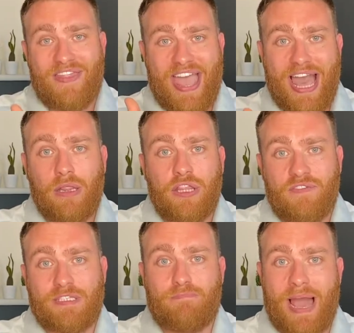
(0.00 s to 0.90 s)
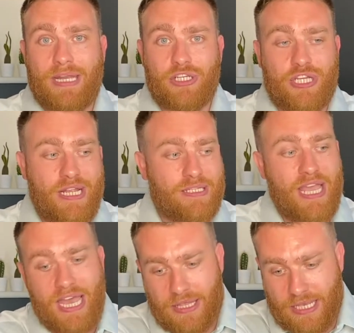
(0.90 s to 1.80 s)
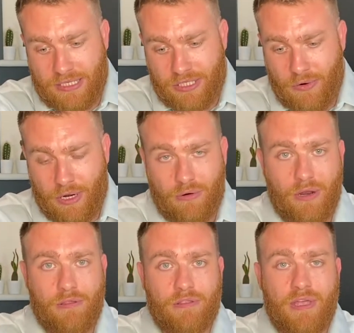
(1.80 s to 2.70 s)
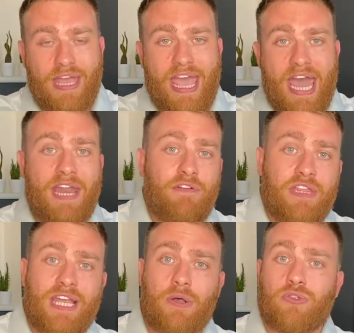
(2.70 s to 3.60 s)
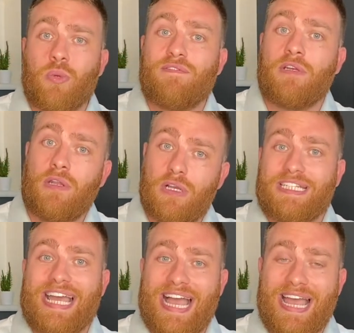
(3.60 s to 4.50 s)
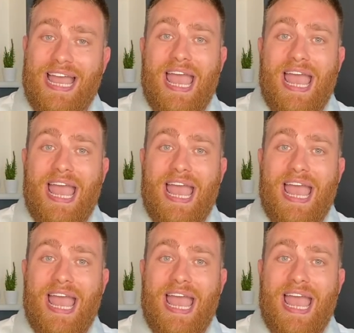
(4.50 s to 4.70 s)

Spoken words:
the health of its balance sheets, the historic growth, and everything else we've looked at